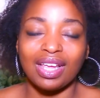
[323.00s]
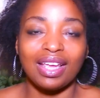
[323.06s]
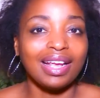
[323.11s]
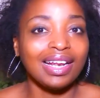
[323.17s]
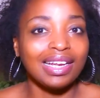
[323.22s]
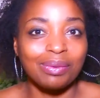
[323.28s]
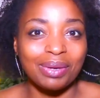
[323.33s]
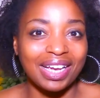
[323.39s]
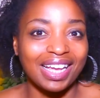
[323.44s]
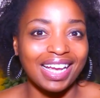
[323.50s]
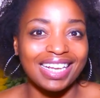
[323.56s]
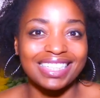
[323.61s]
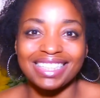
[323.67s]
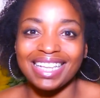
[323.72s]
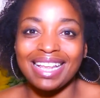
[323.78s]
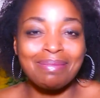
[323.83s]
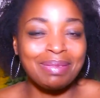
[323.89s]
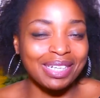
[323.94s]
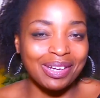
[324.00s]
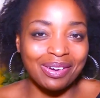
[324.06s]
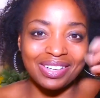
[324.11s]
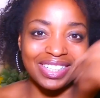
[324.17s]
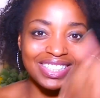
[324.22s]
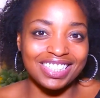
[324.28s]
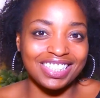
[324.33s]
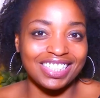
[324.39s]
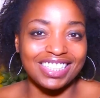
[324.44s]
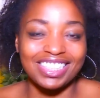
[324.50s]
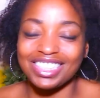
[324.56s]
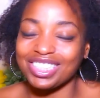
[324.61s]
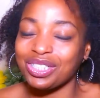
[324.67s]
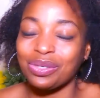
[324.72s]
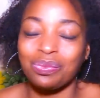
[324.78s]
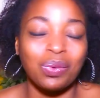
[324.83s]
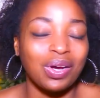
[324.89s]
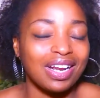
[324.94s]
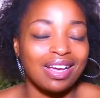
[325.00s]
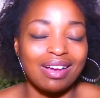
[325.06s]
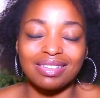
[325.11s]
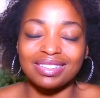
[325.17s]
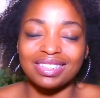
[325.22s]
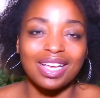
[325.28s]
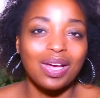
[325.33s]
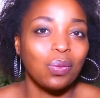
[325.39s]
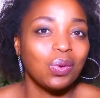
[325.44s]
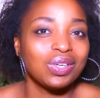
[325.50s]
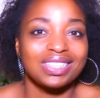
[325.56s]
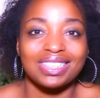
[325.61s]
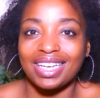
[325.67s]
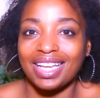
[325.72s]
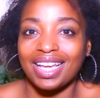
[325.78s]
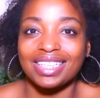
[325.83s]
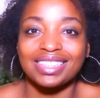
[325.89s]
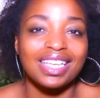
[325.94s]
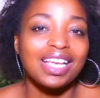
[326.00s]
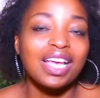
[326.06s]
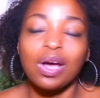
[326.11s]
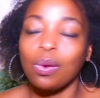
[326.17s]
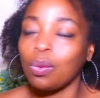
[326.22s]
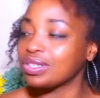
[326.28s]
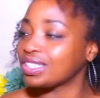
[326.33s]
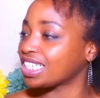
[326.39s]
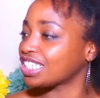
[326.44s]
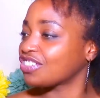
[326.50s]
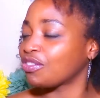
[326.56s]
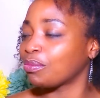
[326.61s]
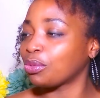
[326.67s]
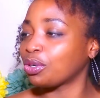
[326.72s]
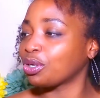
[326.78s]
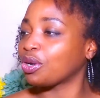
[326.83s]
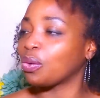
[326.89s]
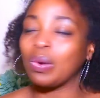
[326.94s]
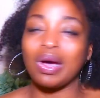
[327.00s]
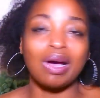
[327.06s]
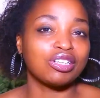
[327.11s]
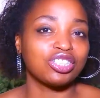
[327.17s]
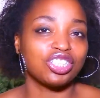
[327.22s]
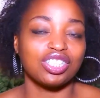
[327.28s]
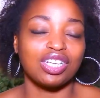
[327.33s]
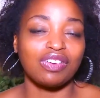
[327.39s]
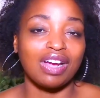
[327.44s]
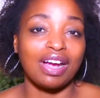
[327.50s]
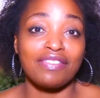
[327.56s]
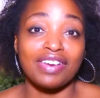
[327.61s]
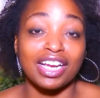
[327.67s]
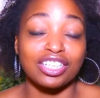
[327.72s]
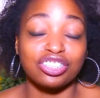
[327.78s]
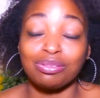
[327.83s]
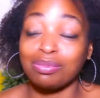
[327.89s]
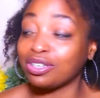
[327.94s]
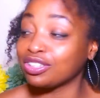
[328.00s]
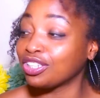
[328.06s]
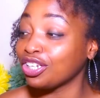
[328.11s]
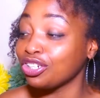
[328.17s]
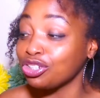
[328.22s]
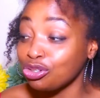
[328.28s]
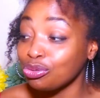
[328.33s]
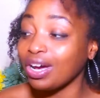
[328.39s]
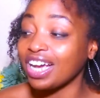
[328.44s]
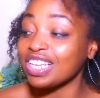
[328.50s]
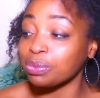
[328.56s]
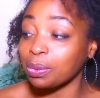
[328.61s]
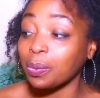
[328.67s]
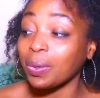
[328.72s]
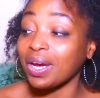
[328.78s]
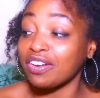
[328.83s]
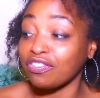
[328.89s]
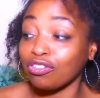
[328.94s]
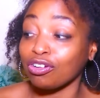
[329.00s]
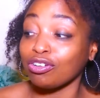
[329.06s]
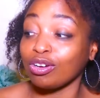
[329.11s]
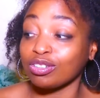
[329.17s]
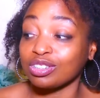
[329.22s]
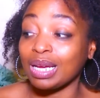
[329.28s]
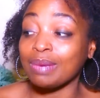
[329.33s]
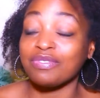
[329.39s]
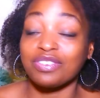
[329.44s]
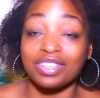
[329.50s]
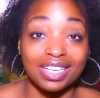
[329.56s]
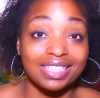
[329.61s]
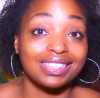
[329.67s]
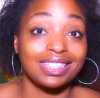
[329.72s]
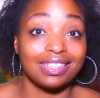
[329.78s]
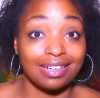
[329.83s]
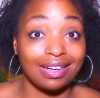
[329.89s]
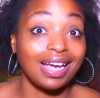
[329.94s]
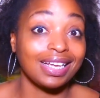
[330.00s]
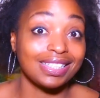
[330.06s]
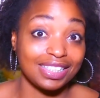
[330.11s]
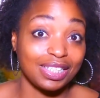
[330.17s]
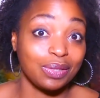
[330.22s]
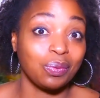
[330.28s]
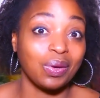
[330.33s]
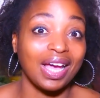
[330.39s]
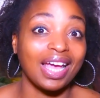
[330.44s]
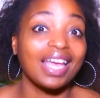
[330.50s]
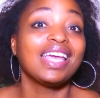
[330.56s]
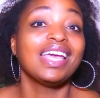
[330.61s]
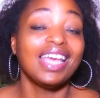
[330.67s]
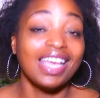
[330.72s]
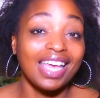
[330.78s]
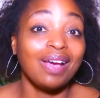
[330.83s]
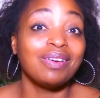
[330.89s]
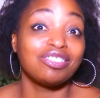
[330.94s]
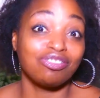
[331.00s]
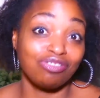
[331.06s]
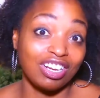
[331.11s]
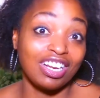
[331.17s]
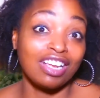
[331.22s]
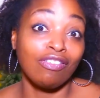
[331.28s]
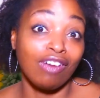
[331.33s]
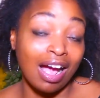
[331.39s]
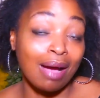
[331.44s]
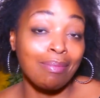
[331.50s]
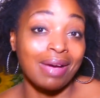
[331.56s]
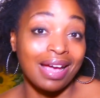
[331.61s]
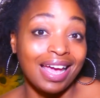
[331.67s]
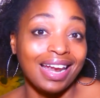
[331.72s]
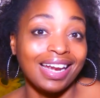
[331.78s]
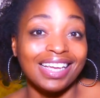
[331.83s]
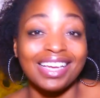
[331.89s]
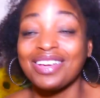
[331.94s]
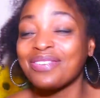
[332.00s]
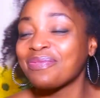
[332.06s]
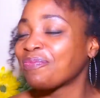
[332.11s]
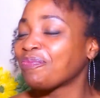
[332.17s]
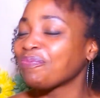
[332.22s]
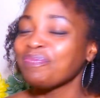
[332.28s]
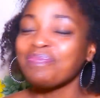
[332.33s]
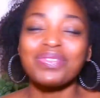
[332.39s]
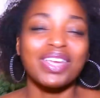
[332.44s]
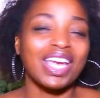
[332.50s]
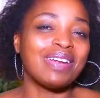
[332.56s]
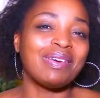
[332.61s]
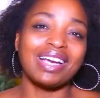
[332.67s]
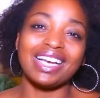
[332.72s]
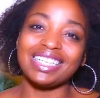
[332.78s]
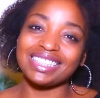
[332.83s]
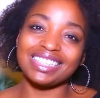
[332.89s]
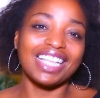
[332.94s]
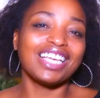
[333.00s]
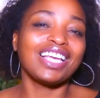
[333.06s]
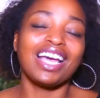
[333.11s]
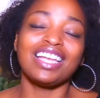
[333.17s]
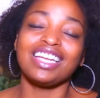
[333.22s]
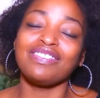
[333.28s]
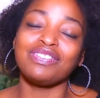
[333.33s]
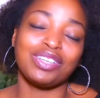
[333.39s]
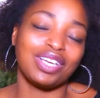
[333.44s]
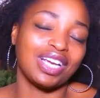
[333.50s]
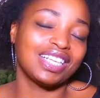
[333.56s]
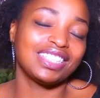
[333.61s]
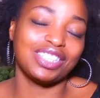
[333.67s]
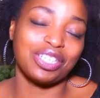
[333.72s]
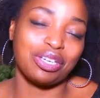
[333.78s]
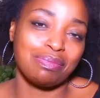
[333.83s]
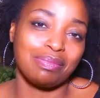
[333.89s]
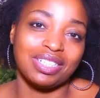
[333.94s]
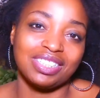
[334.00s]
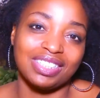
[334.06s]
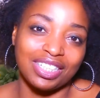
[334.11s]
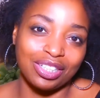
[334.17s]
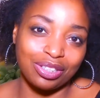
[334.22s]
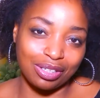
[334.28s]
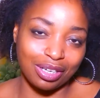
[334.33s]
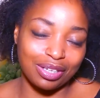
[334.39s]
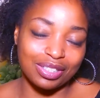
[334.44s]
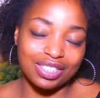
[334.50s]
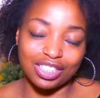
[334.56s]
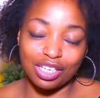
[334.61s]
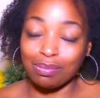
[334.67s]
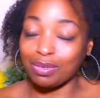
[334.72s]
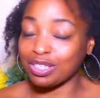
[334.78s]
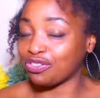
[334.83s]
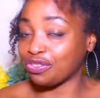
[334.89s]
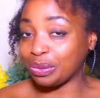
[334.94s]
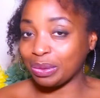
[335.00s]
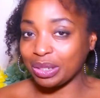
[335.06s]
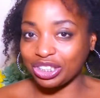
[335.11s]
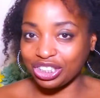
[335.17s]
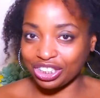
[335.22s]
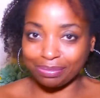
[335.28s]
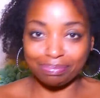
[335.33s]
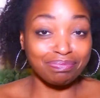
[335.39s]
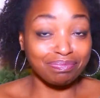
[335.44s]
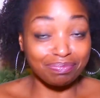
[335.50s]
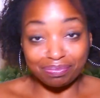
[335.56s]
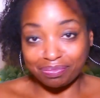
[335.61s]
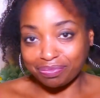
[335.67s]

Anyway, guys, let me know in the suggestions. What else? What's next? What's next from Monica? What else should I react to? Because I knew you guys were waiting for a long time for this, and I see why. It was really right up my alley. Anyway, guys, like, I love you guys so much. Thank you guys so much for watching.